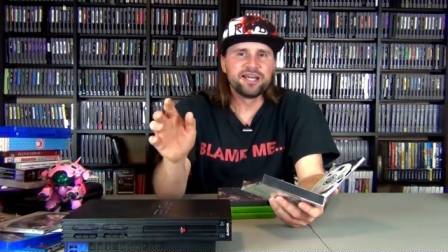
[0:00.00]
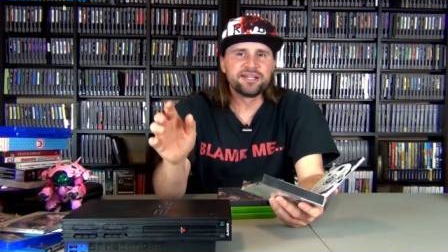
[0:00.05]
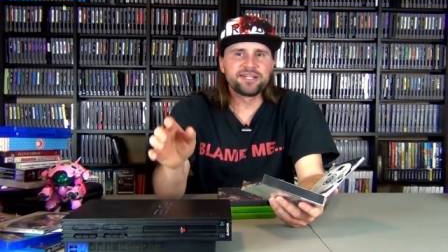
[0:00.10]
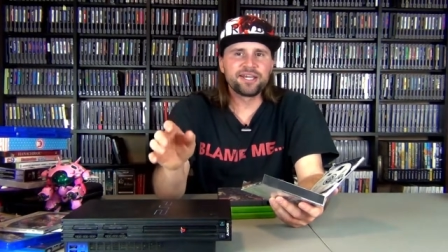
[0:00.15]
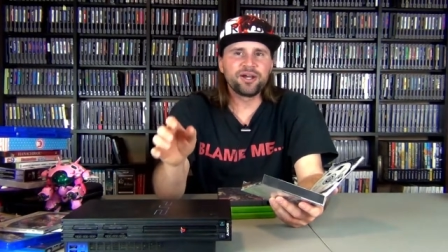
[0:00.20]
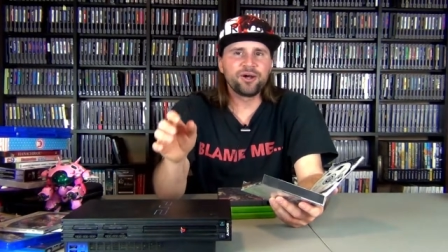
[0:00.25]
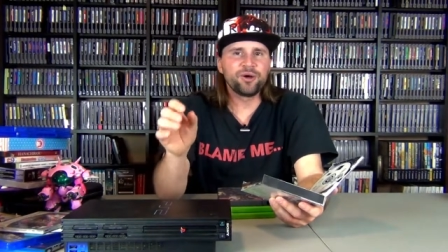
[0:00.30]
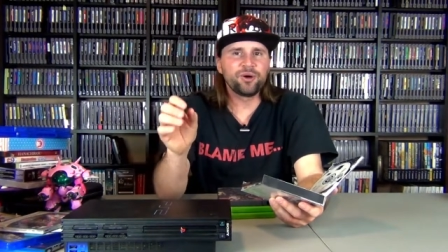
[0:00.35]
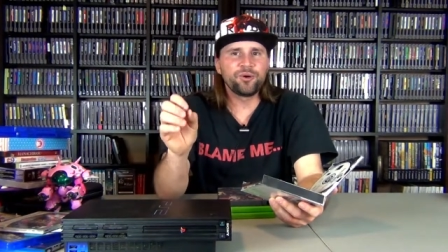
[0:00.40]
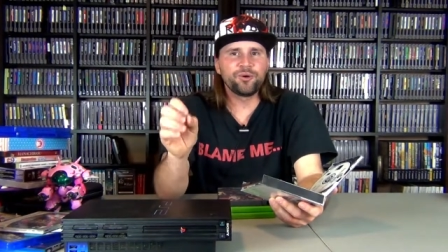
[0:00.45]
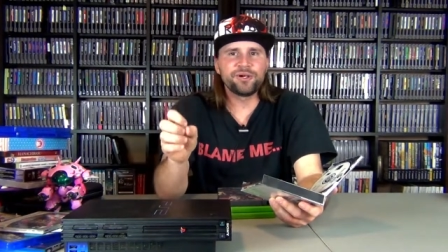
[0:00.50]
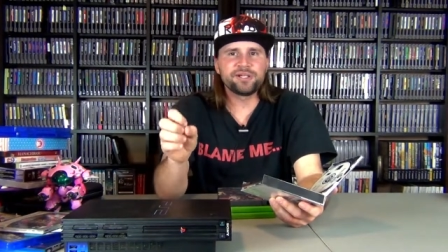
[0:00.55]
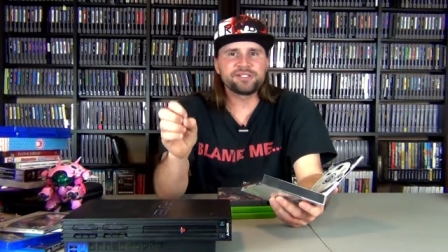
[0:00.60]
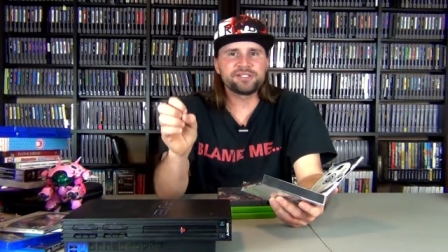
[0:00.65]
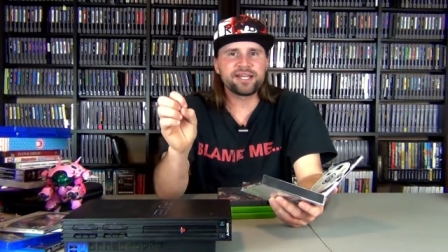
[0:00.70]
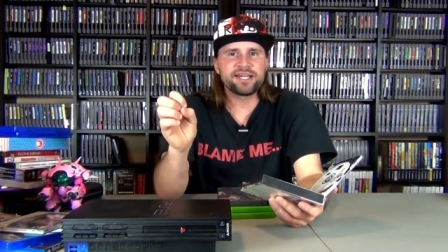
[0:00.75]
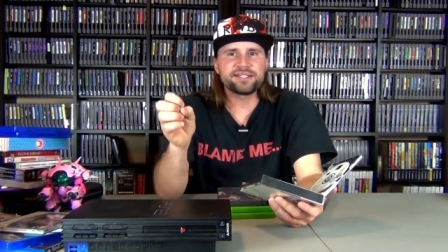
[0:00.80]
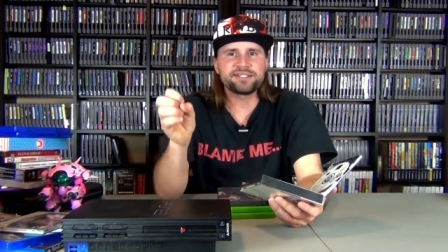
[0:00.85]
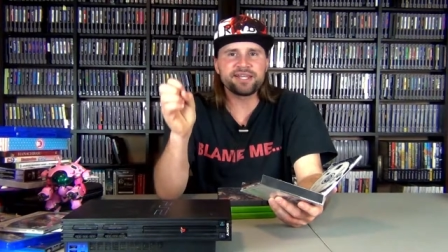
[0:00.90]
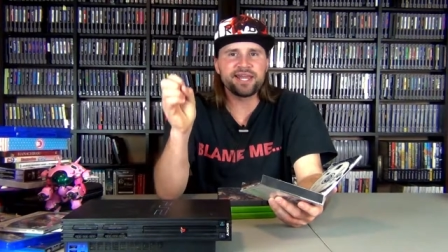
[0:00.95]
they're always
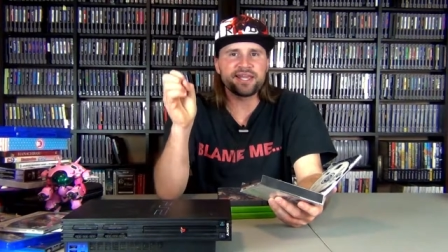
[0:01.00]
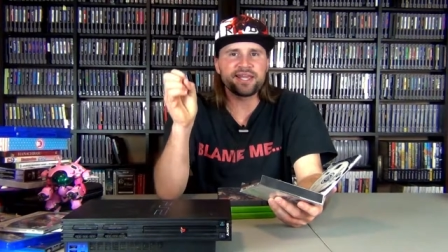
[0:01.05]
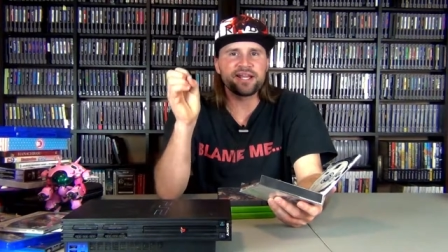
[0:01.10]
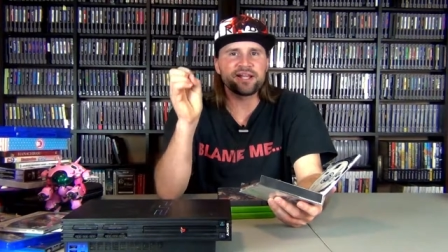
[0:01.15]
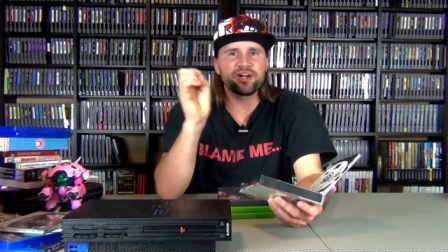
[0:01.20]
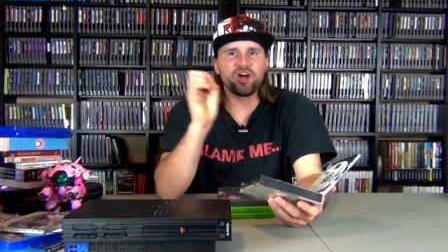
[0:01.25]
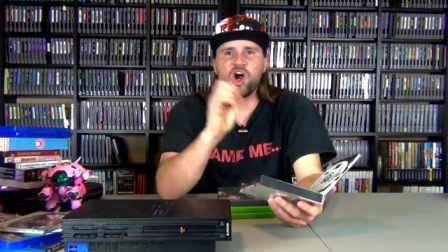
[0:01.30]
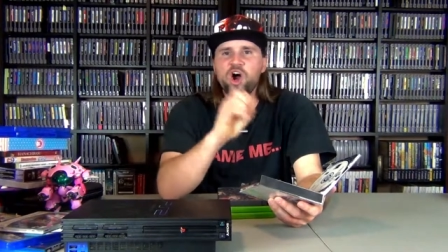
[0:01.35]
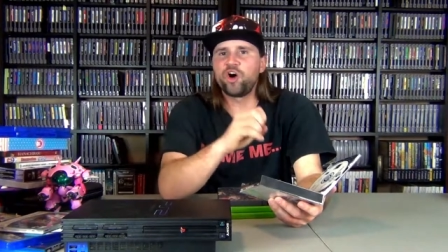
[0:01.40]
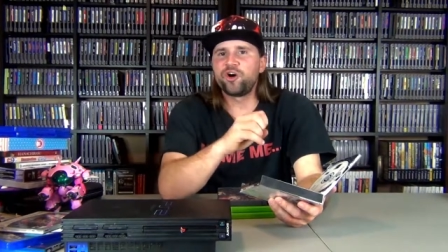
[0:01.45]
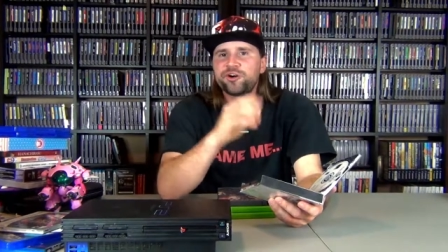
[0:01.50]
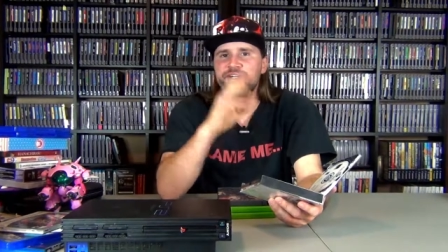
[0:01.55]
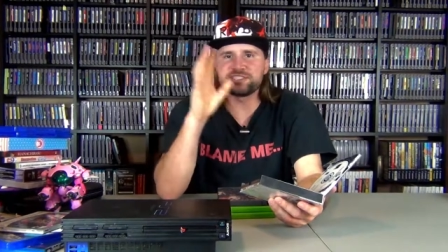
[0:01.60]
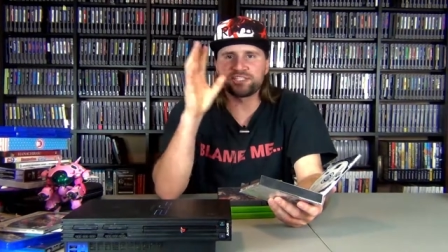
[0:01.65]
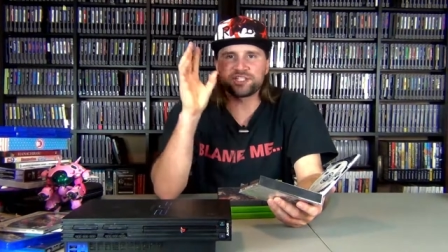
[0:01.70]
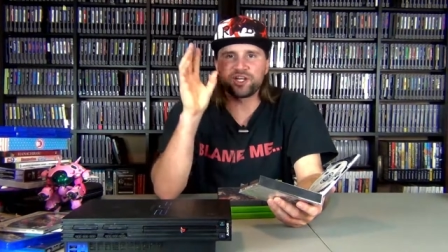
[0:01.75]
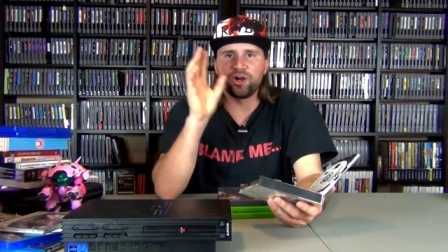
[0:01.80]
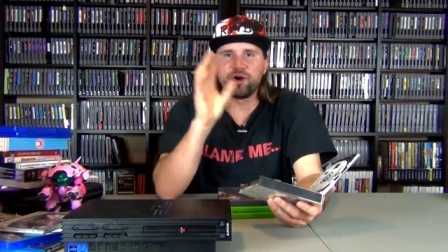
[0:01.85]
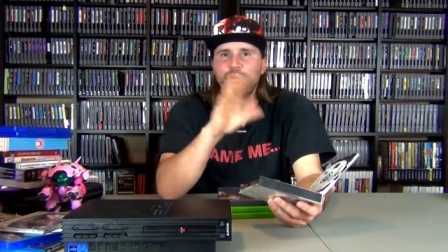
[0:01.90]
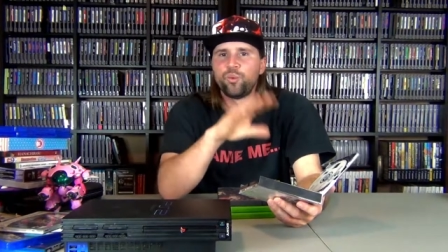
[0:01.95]
like taking
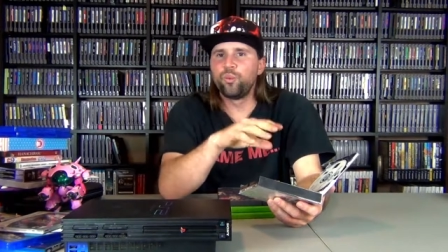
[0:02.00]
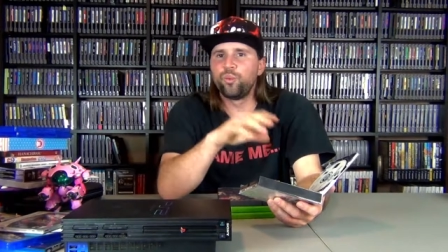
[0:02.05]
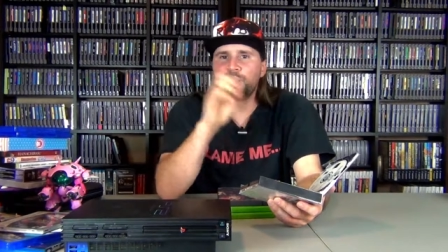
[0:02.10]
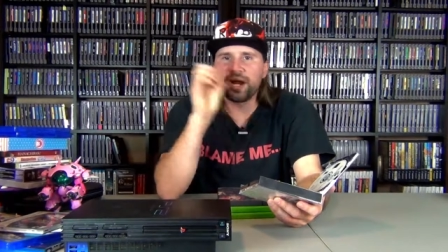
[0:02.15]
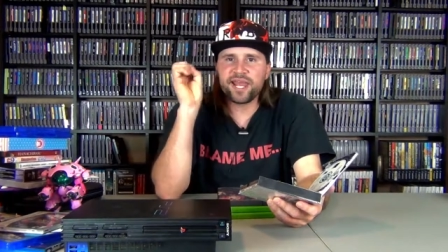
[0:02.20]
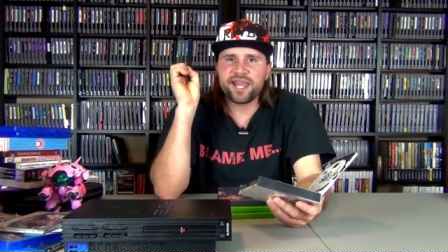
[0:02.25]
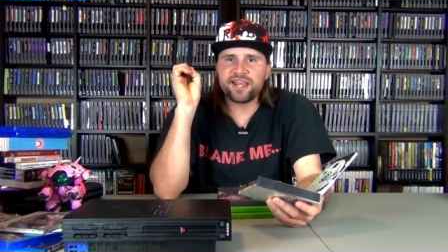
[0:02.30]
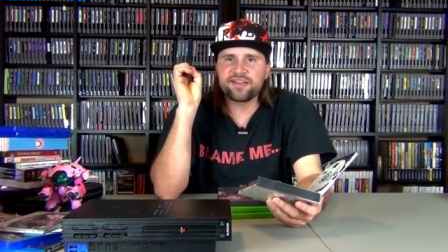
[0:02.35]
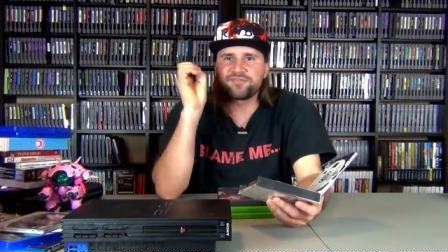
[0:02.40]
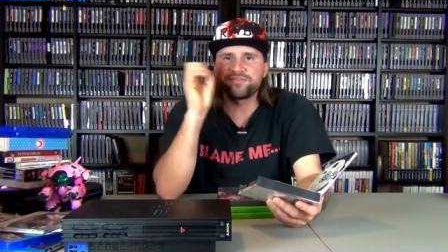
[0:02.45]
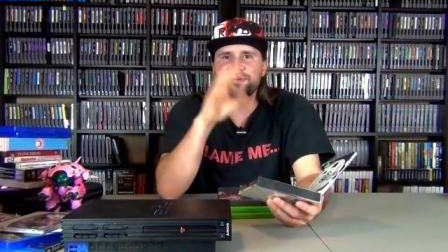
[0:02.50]
art away